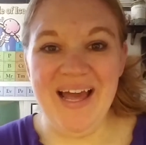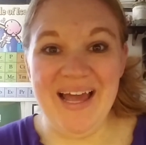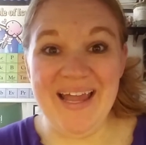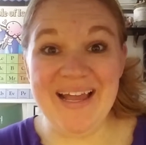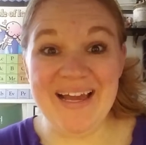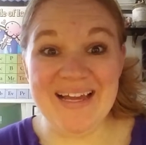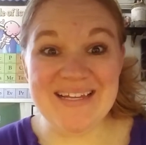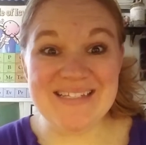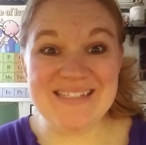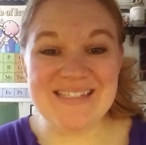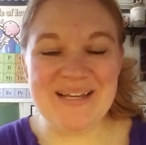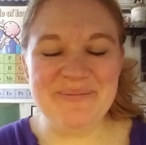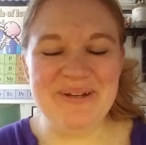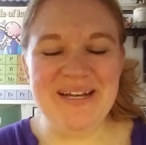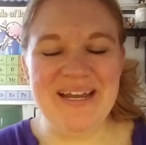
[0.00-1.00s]
Hi guys,
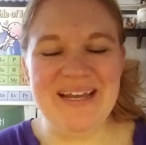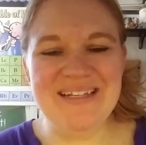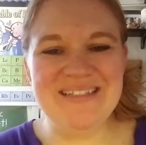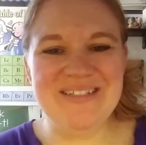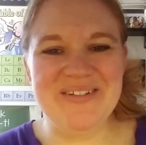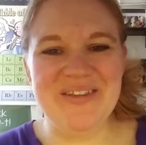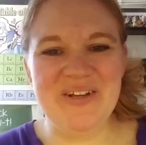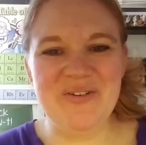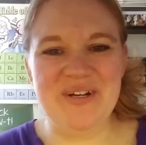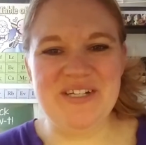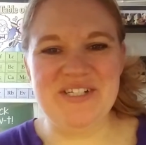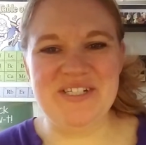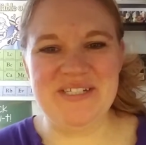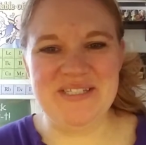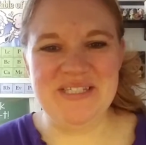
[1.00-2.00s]
I'm going to answer the
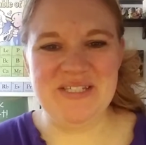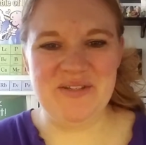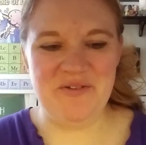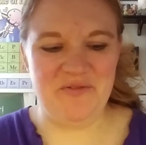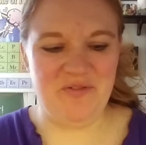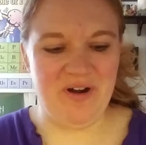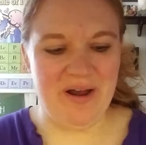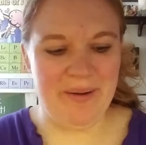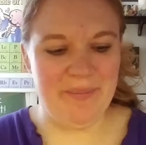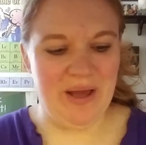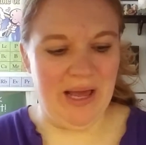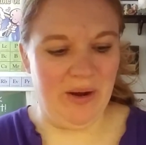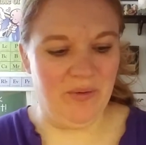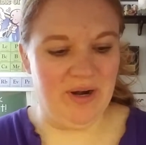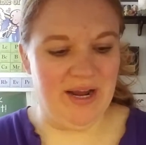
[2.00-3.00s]
questions from
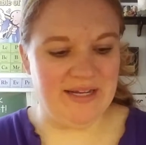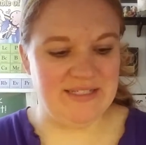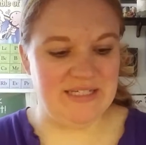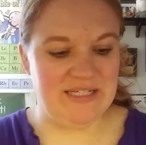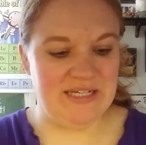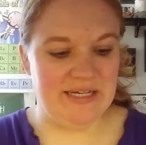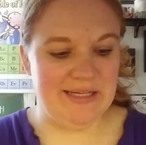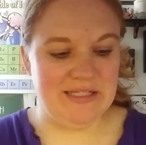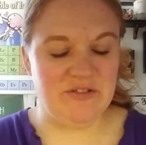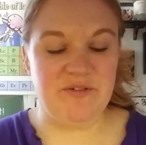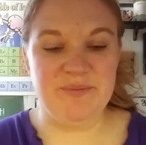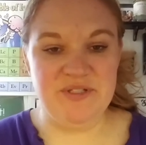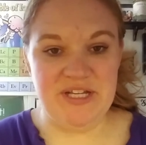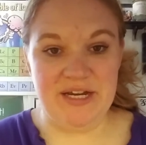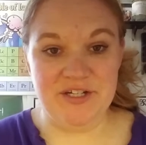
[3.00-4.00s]
our exit tickets
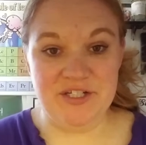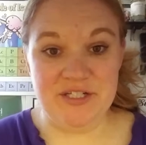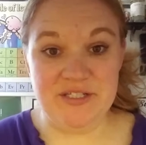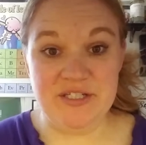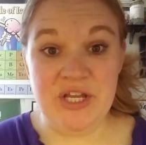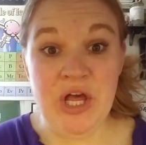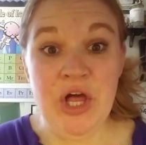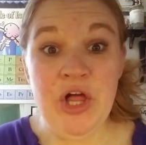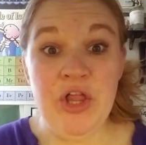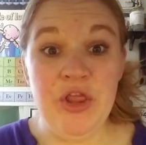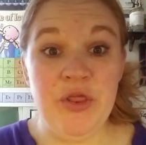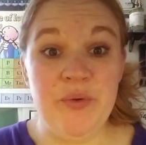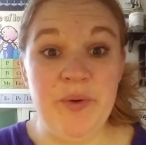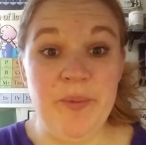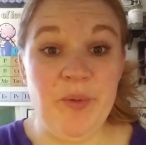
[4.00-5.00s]
from sections
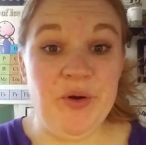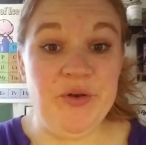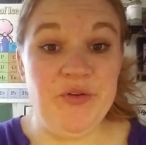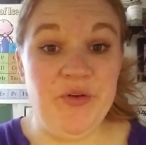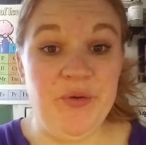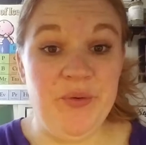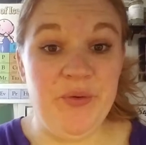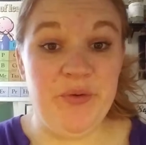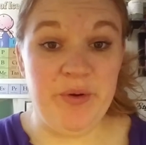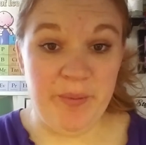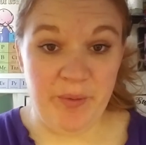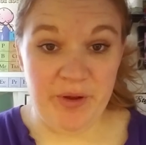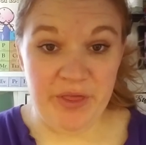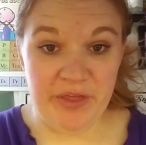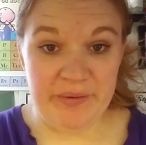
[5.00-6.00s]
3.2,
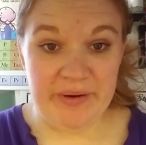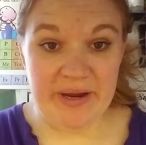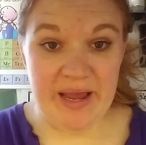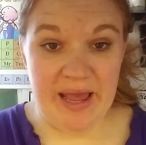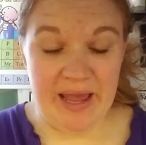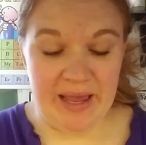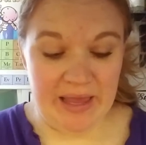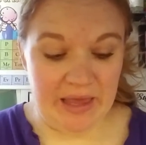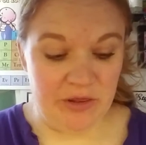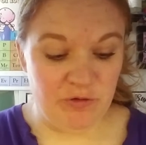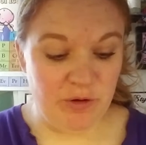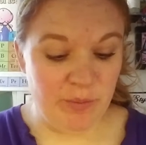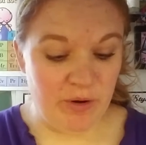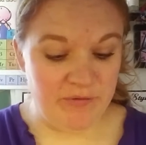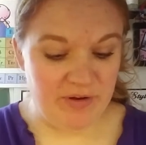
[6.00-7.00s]
3.3, and
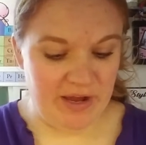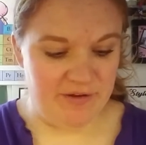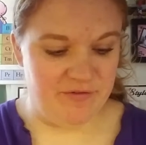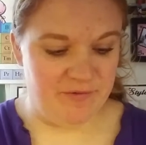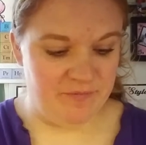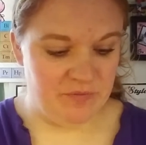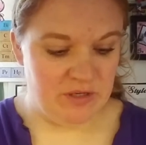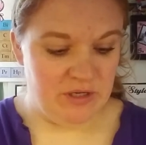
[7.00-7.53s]
3.5.